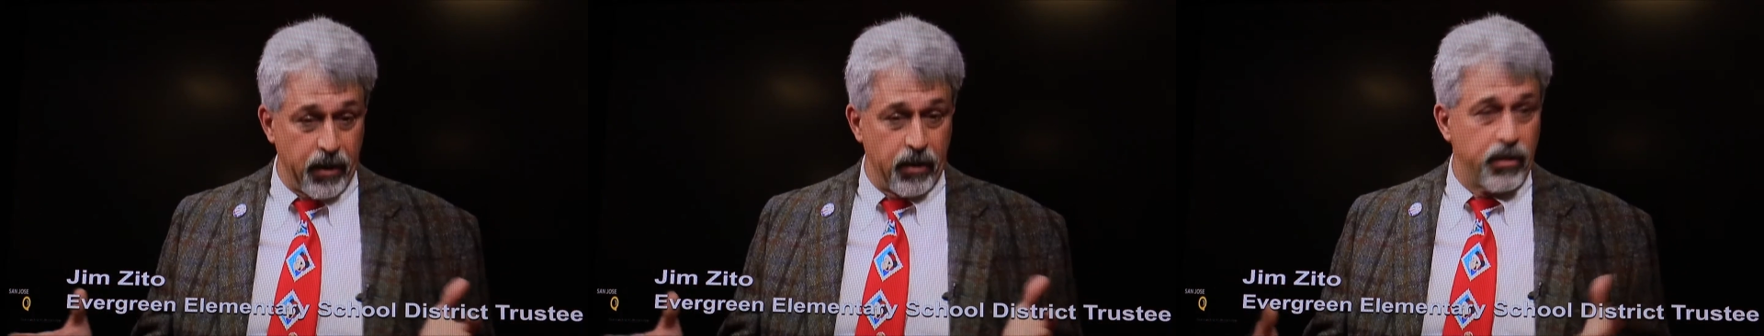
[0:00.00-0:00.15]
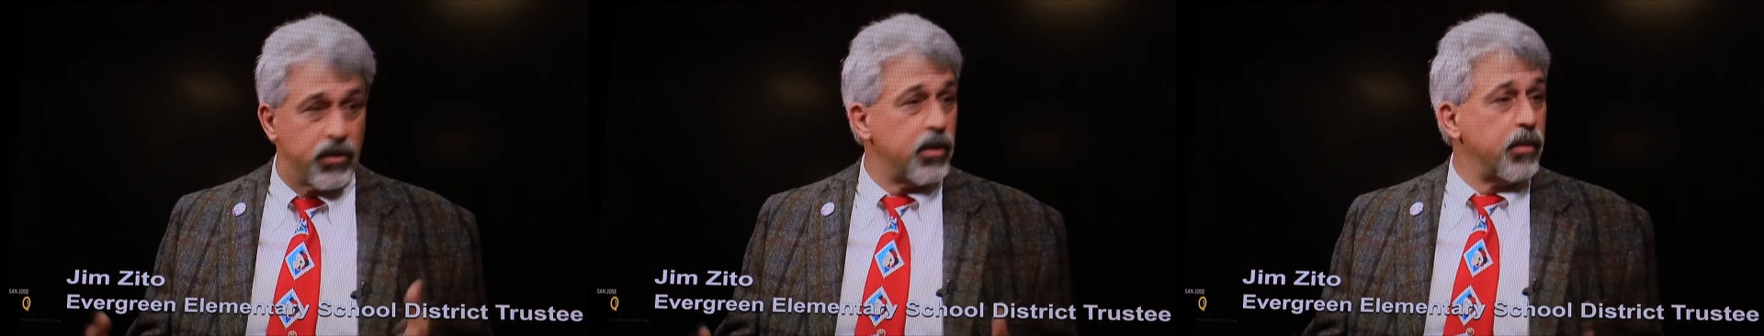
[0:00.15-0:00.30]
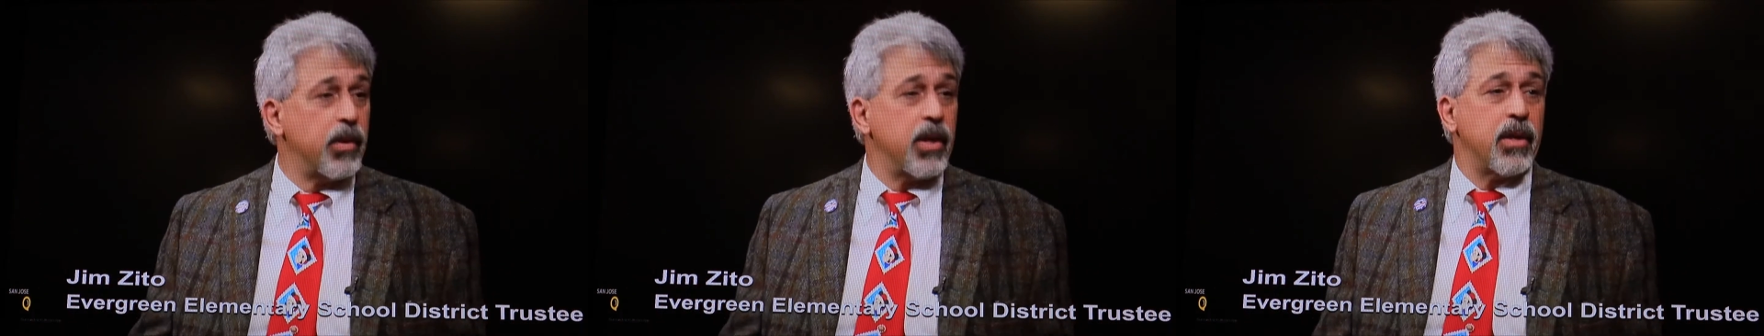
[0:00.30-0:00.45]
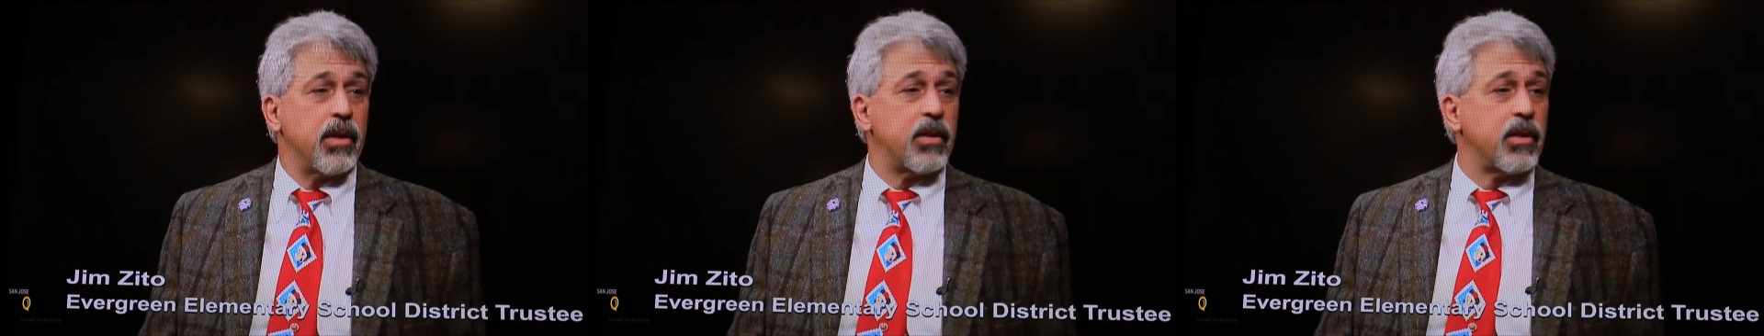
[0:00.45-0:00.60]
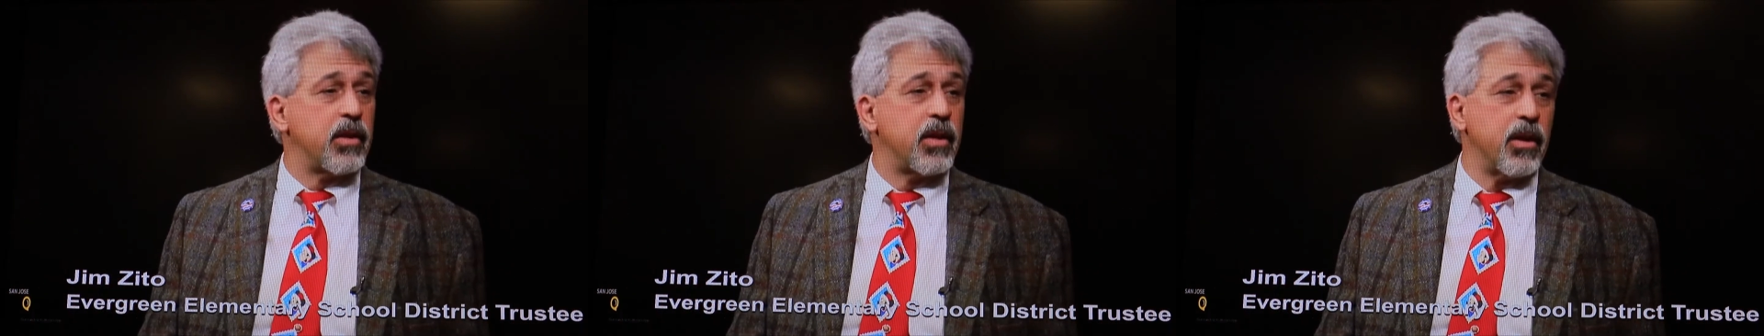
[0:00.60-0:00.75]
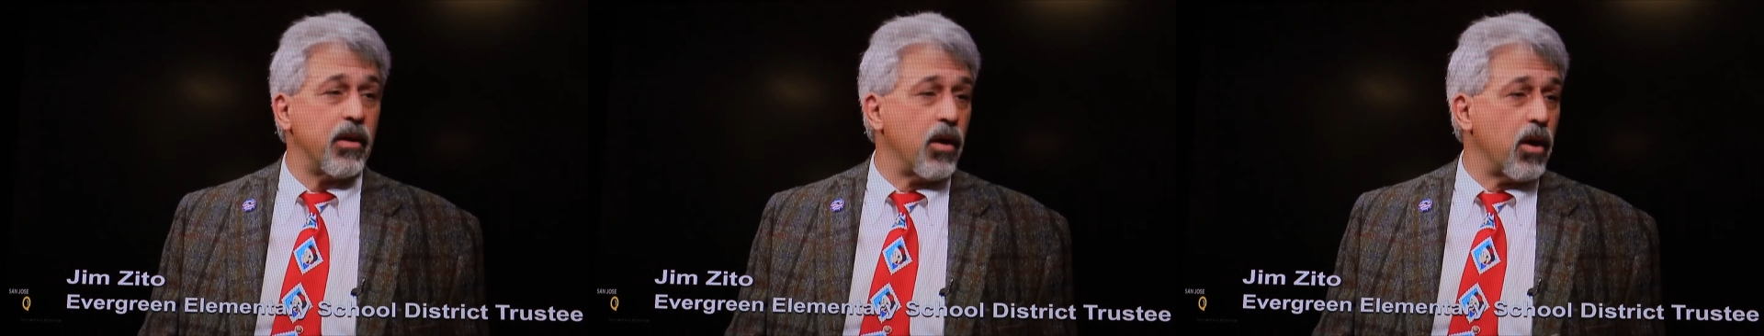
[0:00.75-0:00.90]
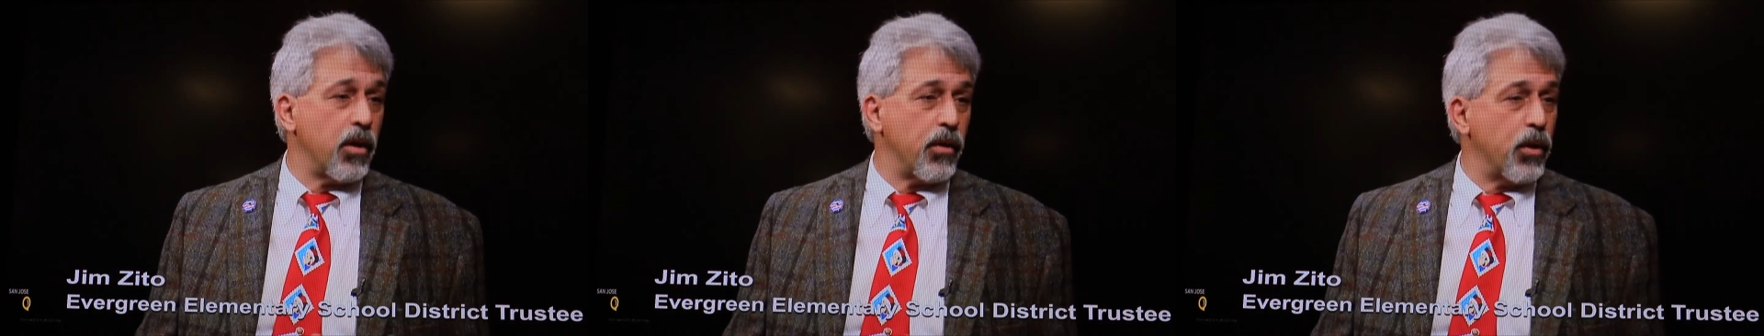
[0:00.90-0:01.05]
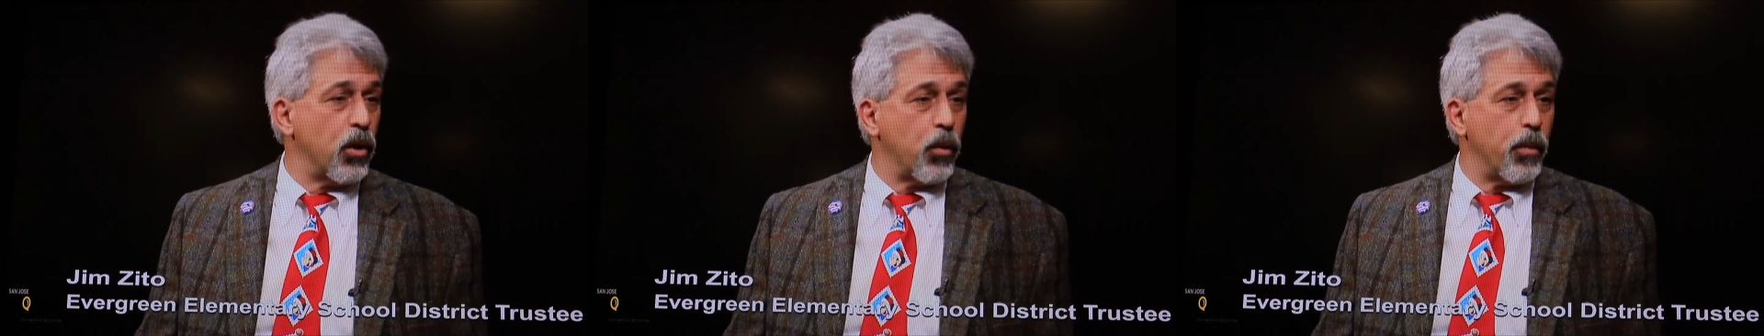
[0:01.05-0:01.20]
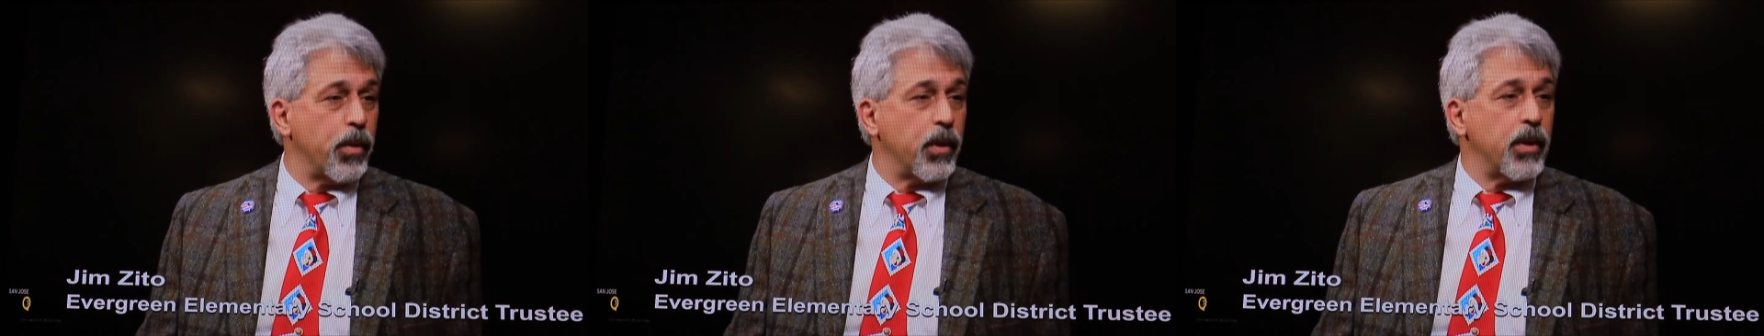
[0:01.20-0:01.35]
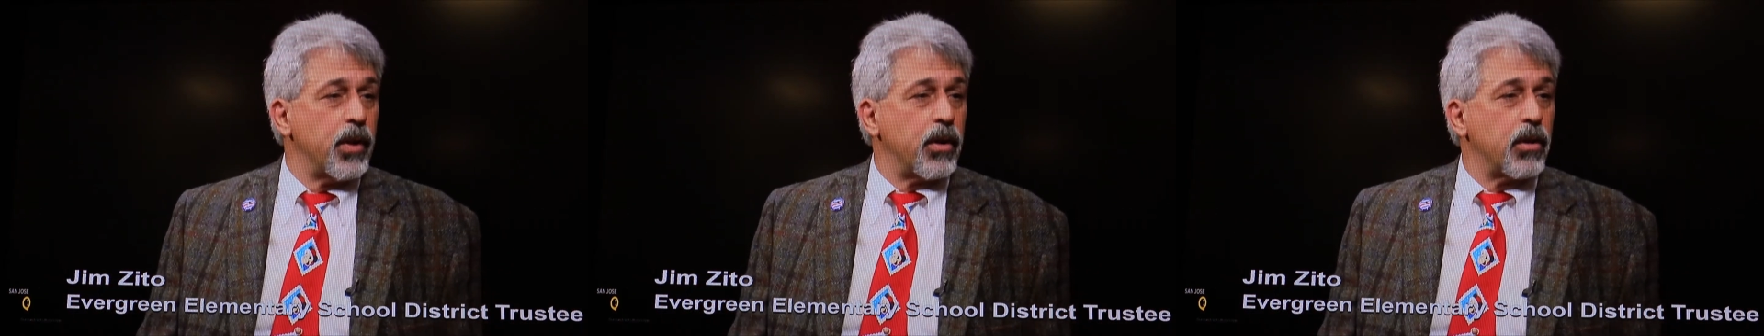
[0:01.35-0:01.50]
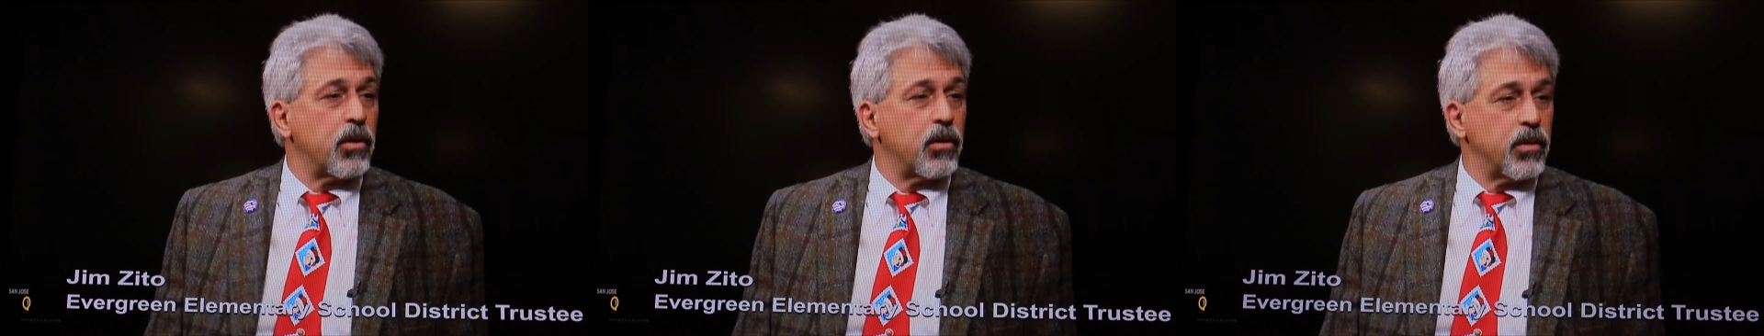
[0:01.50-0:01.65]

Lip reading: To me, there are no political